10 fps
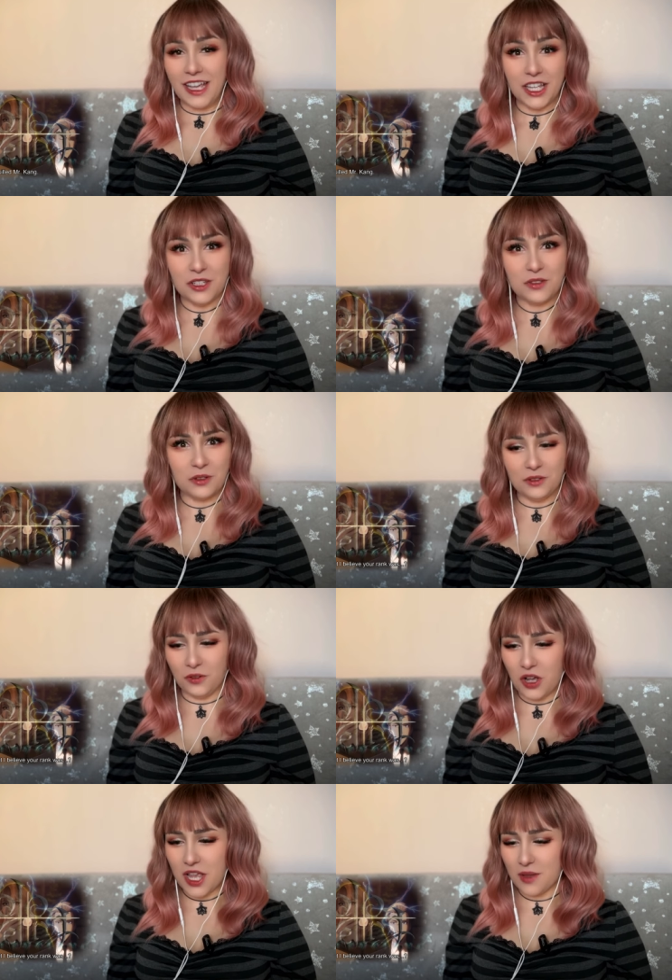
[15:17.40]
He stood
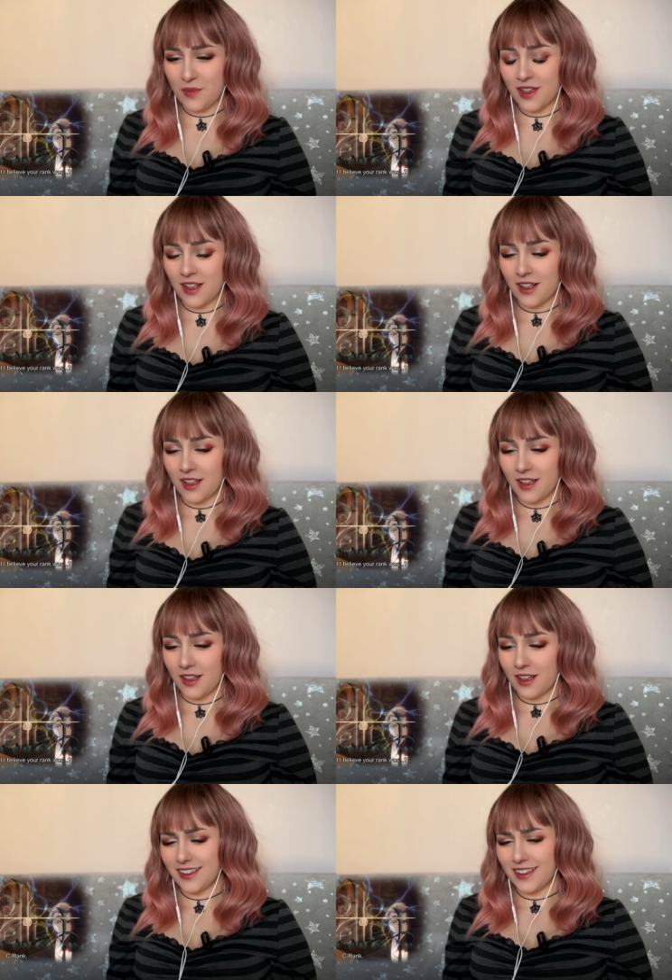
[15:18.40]
for him?
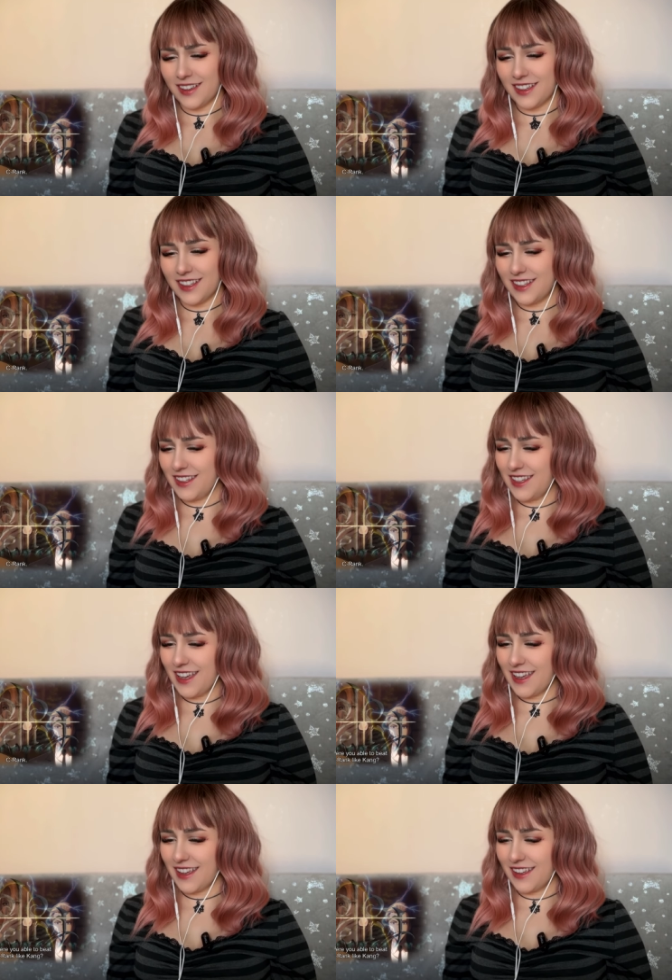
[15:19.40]

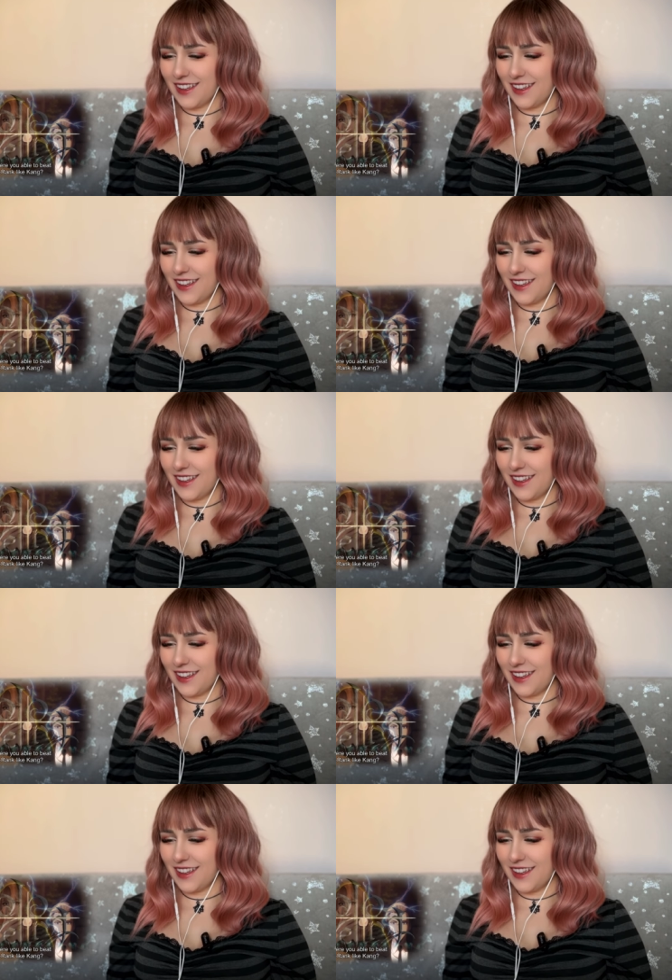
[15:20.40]
Yeah.